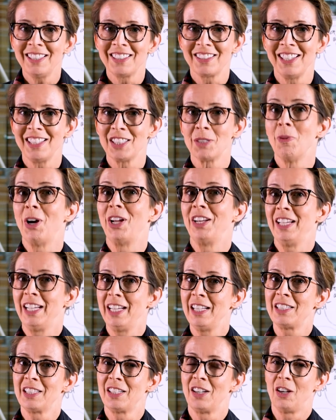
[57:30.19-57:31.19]
These are my
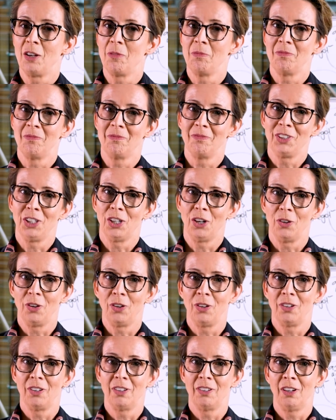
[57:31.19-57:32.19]
needs, and I'm,
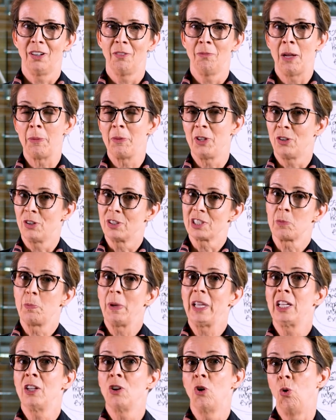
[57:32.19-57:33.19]
maybe you're not
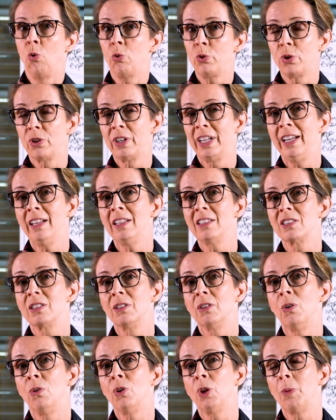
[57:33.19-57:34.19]
speaking all your needs to
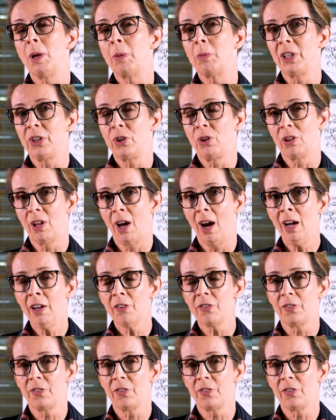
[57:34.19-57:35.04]
all the people in your life.